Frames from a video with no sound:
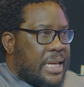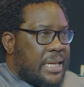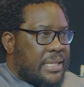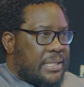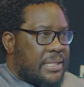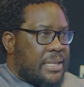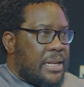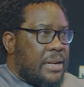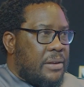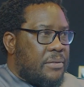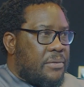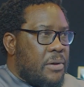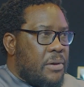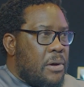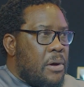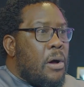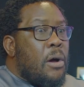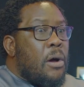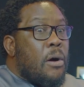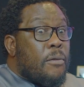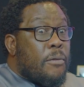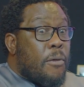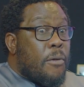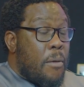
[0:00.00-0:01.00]
herself
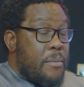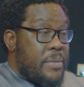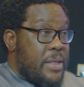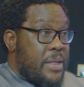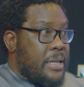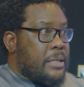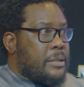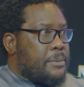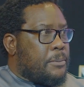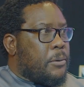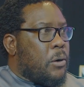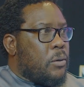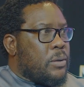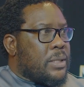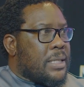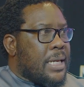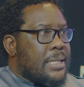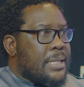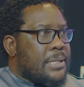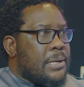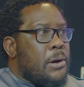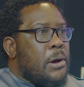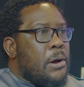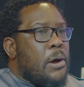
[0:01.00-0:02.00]
from this
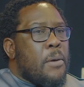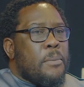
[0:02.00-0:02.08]
process,